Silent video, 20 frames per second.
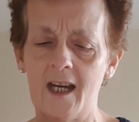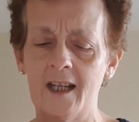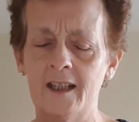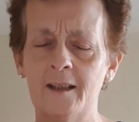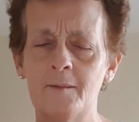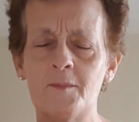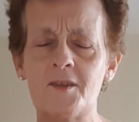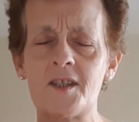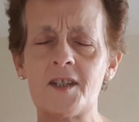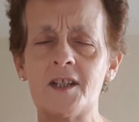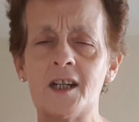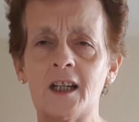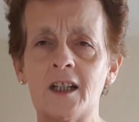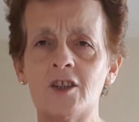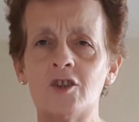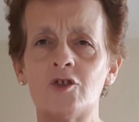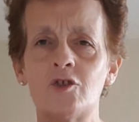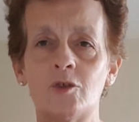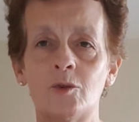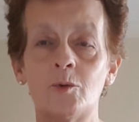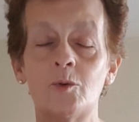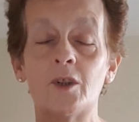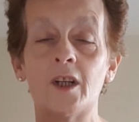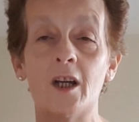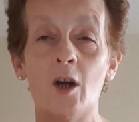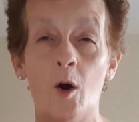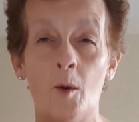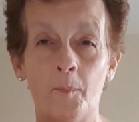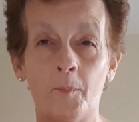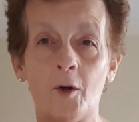And I'm sticking to
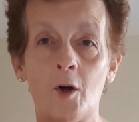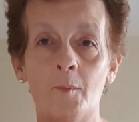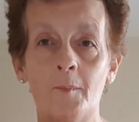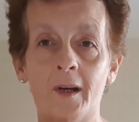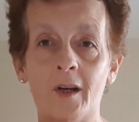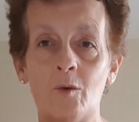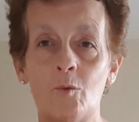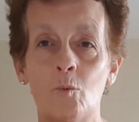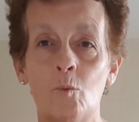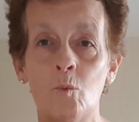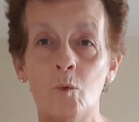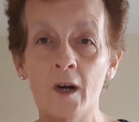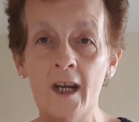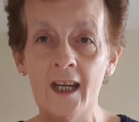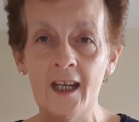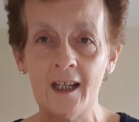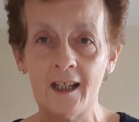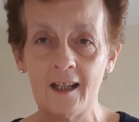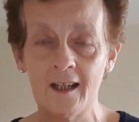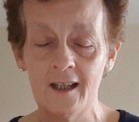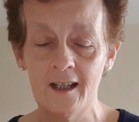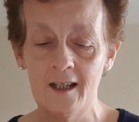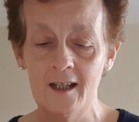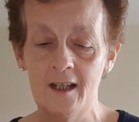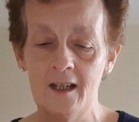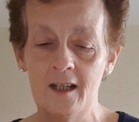the upcoming week.